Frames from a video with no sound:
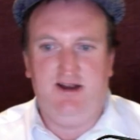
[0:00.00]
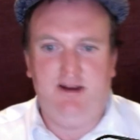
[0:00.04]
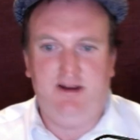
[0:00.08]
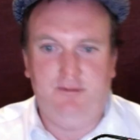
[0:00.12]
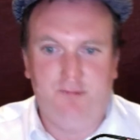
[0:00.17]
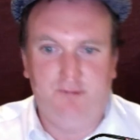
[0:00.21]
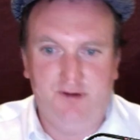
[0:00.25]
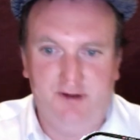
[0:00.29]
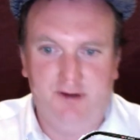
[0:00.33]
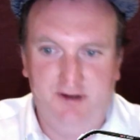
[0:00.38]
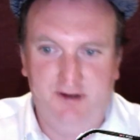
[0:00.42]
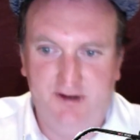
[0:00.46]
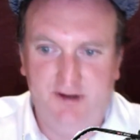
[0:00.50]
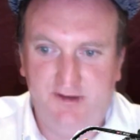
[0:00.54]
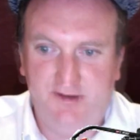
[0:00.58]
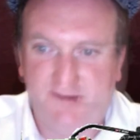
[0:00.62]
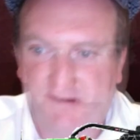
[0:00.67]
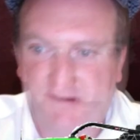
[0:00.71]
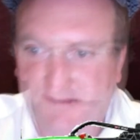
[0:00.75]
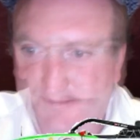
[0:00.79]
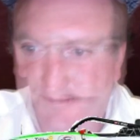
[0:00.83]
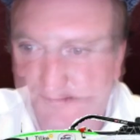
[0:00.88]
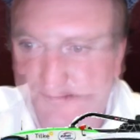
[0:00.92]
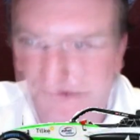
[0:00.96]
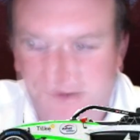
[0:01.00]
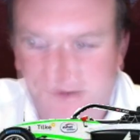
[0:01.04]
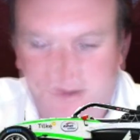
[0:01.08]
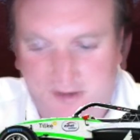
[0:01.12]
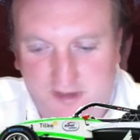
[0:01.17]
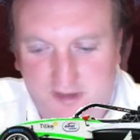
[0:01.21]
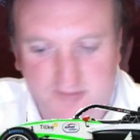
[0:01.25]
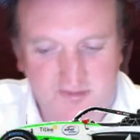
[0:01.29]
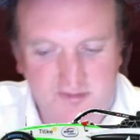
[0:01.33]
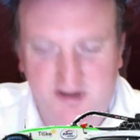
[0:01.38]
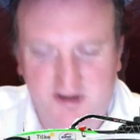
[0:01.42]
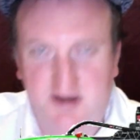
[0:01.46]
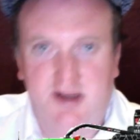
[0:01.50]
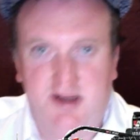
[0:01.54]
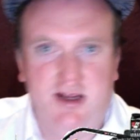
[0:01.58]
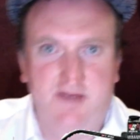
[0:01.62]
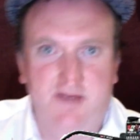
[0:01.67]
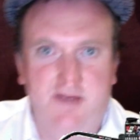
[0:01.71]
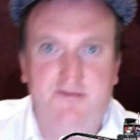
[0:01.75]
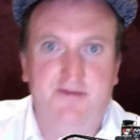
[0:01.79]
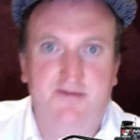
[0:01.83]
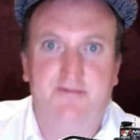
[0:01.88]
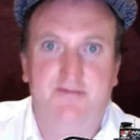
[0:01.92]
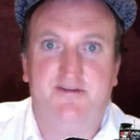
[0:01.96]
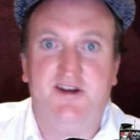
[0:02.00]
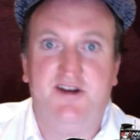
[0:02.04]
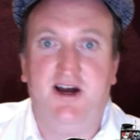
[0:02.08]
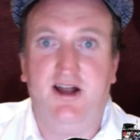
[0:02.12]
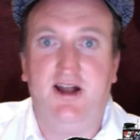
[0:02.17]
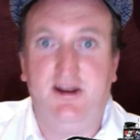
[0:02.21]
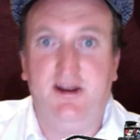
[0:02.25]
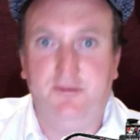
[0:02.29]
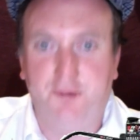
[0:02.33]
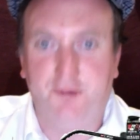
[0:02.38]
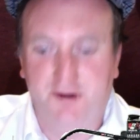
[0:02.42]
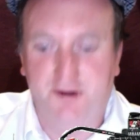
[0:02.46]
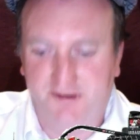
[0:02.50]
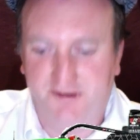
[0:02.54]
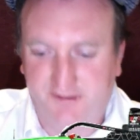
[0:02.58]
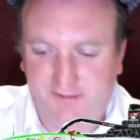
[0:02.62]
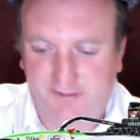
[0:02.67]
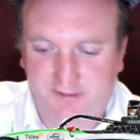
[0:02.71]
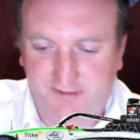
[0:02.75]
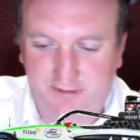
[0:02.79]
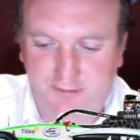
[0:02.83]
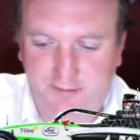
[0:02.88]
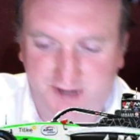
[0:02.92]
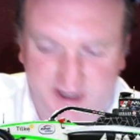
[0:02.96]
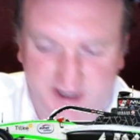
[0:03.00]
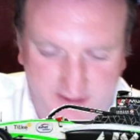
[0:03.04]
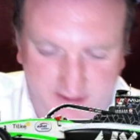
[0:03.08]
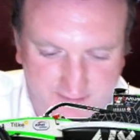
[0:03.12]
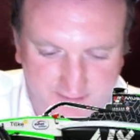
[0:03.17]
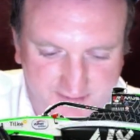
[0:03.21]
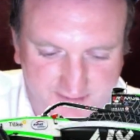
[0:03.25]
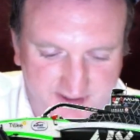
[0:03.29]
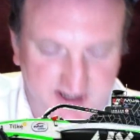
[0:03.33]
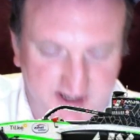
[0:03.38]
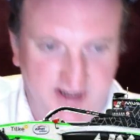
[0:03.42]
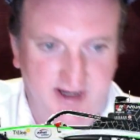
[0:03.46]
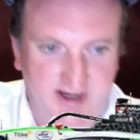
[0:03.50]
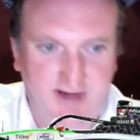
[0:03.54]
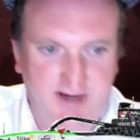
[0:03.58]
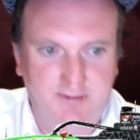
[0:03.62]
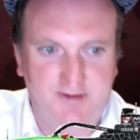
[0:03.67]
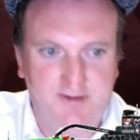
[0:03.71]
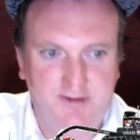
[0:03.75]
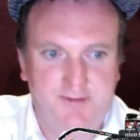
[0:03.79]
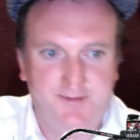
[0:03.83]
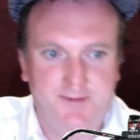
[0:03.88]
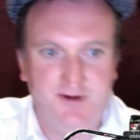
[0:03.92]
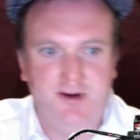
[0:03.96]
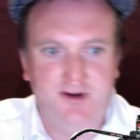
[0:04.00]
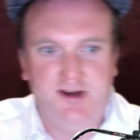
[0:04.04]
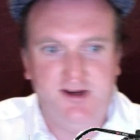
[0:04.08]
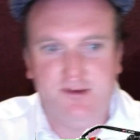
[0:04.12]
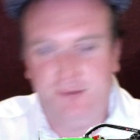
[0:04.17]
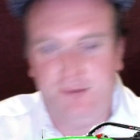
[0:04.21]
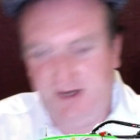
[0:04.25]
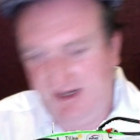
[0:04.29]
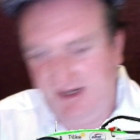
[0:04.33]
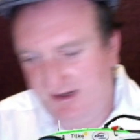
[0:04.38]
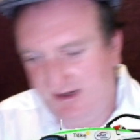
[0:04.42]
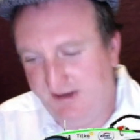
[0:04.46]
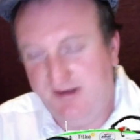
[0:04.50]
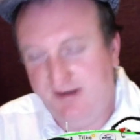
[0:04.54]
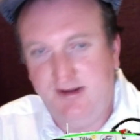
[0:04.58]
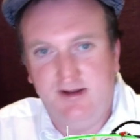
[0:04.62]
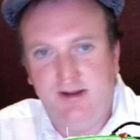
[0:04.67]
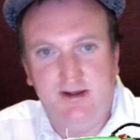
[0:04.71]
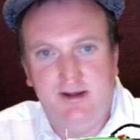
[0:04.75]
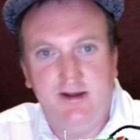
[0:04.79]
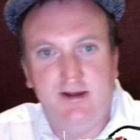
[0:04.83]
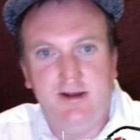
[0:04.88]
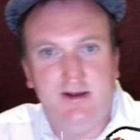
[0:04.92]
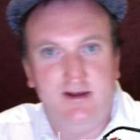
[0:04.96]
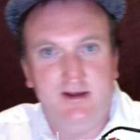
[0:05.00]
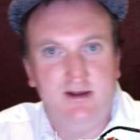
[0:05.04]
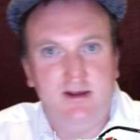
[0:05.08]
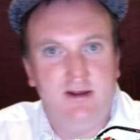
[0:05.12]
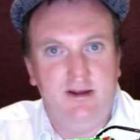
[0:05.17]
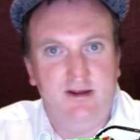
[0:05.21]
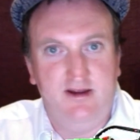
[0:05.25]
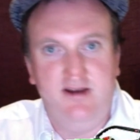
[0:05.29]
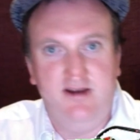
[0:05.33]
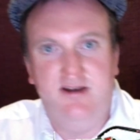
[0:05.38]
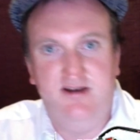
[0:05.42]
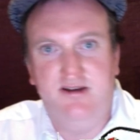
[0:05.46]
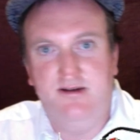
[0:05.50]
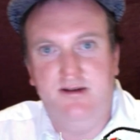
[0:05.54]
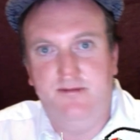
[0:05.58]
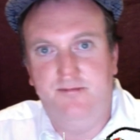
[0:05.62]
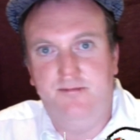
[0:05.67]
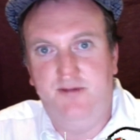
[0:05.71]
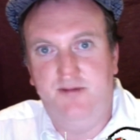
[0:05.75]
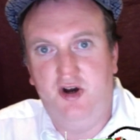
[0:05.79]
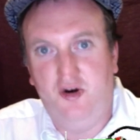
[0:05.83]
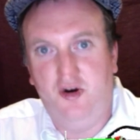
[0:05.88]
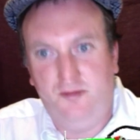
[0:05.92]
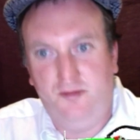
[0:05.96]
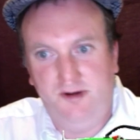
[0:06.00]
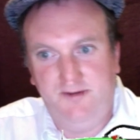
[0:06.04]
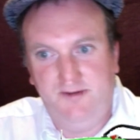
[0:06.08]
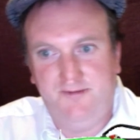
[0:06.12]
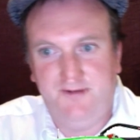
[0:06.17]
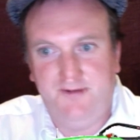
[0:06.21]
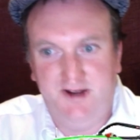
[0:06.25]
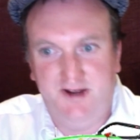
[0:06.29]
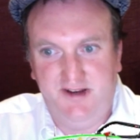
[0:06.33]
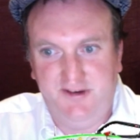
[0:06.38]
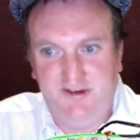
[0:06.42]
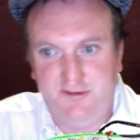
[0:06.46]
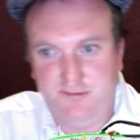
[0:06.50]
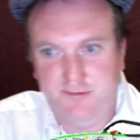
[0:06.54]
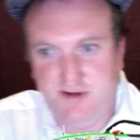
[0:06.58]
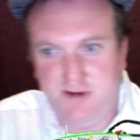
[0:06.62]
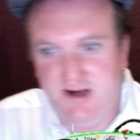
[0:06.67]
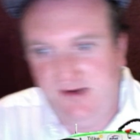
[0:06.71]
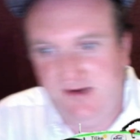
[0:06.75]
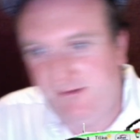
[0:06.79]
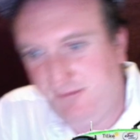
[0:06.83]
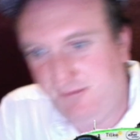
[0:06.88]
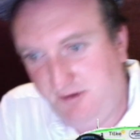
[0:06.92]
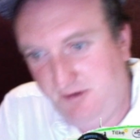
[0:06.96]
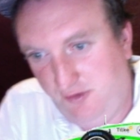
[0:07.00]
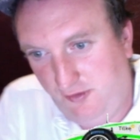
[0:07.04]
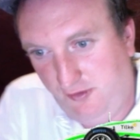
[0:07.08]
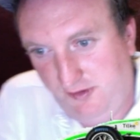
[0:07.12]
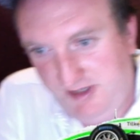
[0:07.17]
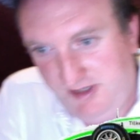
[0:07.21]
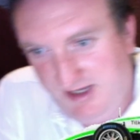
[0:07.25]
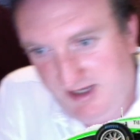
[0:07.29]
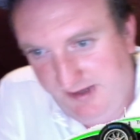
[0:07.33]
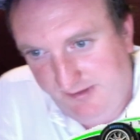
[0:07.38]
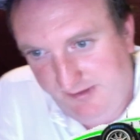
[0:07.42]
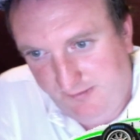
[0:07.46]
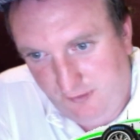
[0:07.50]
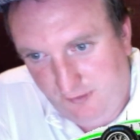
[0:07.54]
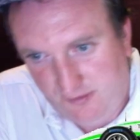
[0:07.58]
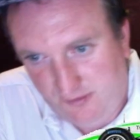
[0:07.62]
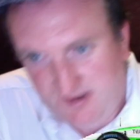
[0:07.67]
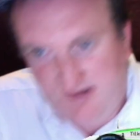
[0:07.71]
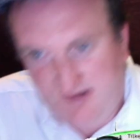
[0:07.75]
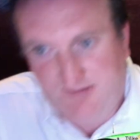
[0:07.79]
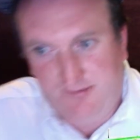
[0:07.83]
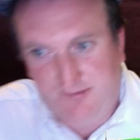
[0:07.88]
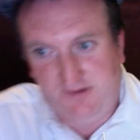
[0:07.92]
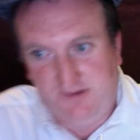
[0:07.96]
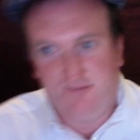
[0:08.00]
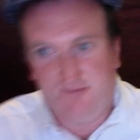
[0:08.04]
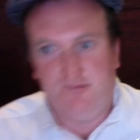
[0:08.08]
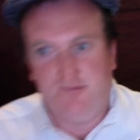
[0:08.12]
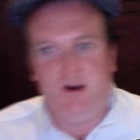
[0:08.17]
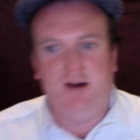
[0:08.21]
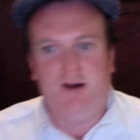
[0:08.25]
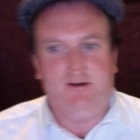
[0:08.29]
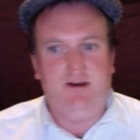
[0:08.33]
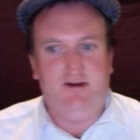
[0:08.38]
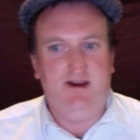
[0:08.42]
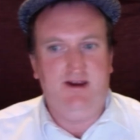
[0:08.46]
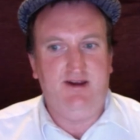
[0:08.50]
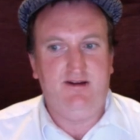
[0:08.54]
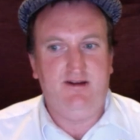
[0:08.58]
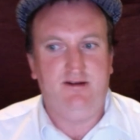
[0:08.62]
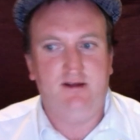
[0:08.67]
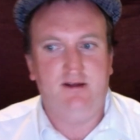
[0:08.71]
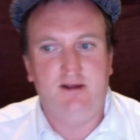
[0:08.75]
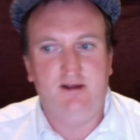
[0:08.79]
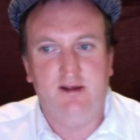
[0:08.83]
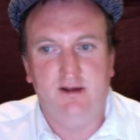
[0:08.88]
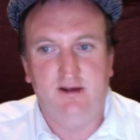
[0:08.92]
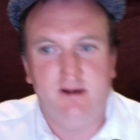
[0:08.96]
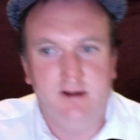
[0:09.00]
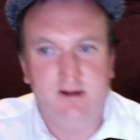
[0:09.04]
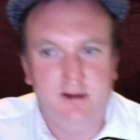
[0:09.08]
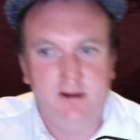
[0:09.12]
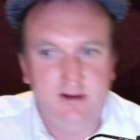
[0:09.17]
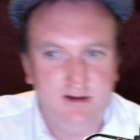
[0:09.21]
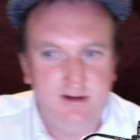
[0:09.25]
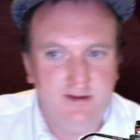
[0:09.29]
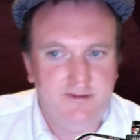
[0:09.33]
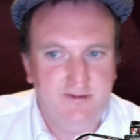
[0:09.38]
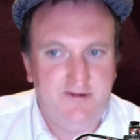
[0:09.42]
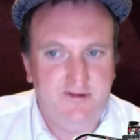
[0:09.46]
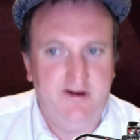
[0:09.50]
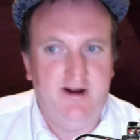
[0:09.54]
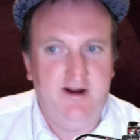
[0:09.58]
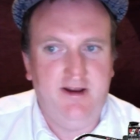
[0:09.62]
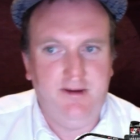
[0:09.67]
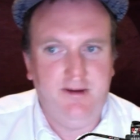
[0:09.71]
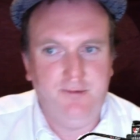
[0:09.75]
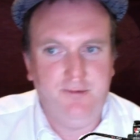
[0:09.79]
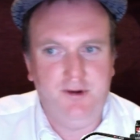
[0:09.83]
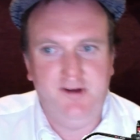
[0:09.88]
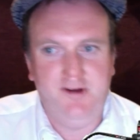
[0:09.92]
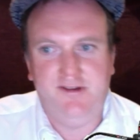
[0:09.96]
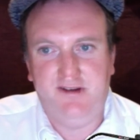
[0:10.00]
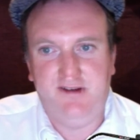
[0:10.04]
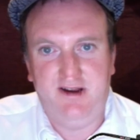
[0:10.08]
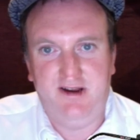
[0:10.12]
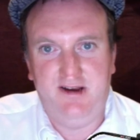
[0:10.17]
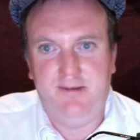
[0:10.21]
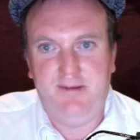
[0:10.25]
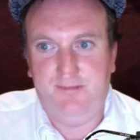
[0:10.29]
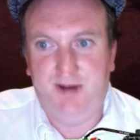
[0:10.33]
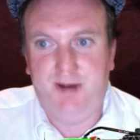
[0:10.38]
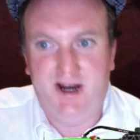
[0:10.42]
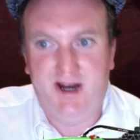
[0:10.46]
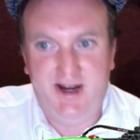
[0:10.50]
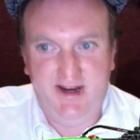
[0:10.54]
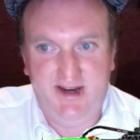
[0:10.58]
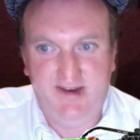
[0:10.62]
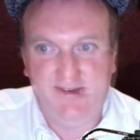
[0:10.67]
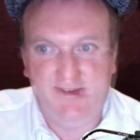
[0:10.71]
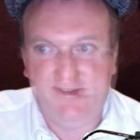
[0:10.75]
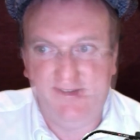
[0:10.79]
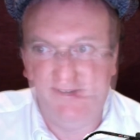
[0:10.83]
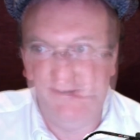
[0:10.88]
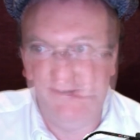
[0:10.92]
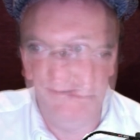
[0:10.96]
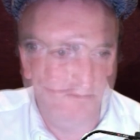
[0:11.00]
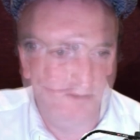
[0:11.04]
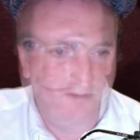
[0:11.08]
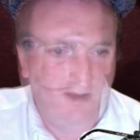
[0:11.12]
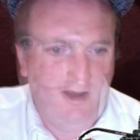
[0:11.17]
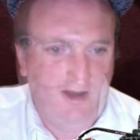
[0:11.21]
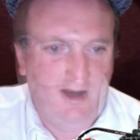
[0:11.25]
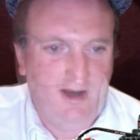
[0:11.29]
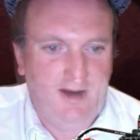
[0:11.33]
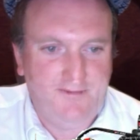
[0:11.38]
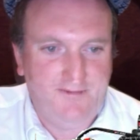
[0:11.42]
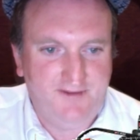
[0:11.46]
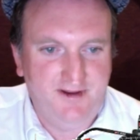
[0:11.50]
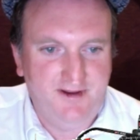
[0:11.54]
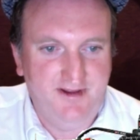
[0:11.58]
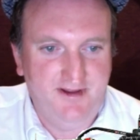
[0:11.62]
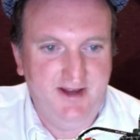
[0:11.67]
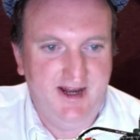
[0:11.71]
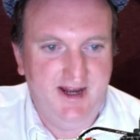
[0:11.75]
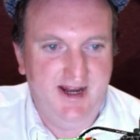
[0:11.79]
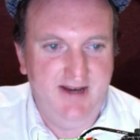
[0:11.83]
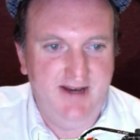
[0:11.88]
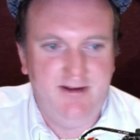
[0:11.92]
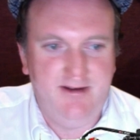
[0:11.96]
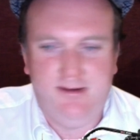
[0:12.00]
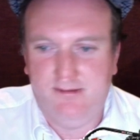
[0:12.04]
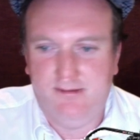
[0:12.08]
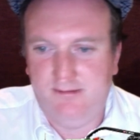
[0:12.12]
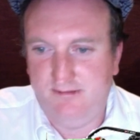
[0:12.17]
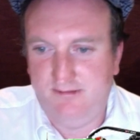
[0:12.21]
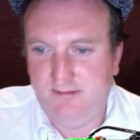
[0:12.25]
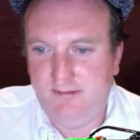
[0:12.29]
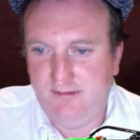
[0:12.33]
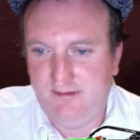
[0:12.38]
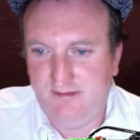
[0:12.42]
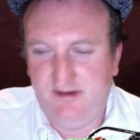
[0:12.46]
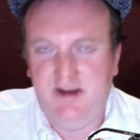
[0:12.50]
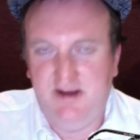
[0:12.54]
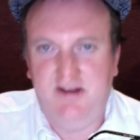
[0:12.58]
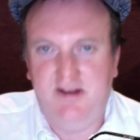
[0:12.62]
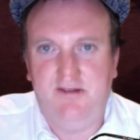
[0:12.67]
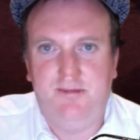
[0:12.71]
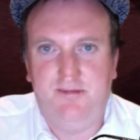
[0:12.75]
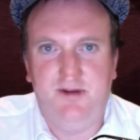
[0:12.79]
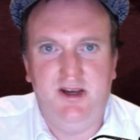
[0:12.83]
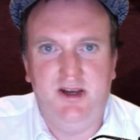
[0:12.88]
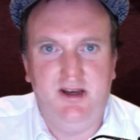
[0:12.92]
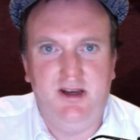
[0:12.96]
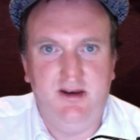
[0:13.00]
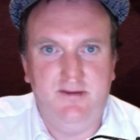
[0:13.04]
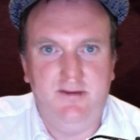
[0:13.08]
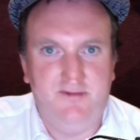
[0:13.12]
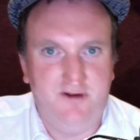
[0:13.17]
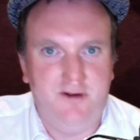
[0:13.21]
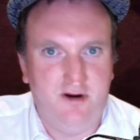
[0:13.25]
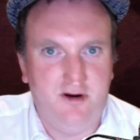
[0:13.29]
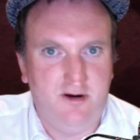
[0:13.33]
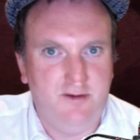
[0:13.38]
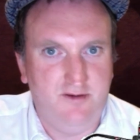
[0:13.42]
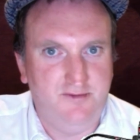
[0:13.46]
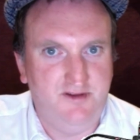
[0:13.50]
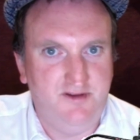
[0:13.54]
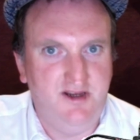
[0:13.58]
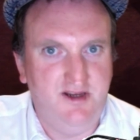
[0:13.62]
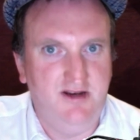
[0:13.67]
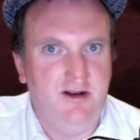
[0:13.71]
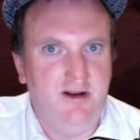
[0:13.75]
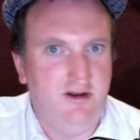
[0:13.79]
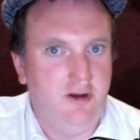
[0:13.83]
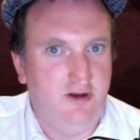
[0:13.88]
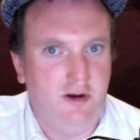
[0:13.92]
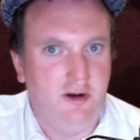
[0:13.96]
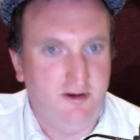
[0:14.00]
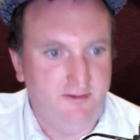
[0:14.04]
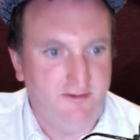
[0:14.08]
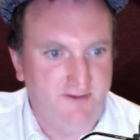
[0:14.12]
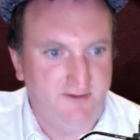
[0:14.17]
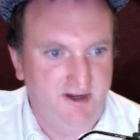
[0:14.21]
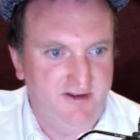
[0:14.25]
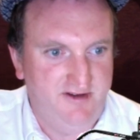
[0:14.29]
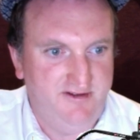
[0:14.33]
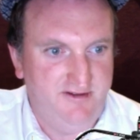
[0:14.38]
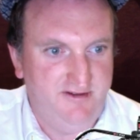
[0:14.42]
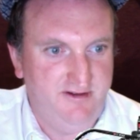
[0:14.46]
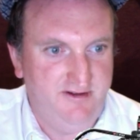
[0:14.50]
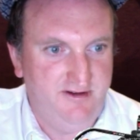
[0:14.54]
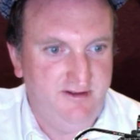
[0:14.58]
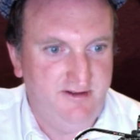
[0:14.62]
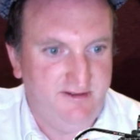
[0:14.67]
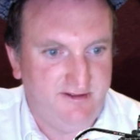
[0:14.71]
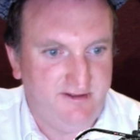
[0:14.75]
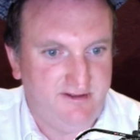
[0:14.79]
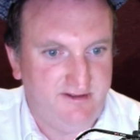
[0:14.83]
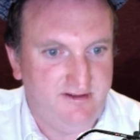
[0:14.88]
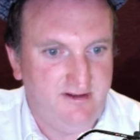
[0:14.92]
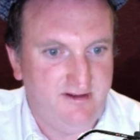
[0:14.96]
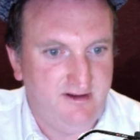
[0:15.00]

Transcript: Wirtz, I'm going to give Charlie Wirtz a 2 out of 10. He was very quick in the Melbourne feature race when all the other rookies were struggling. Charlie Wirtz had pace. After that, he's been involved in a lot of incidents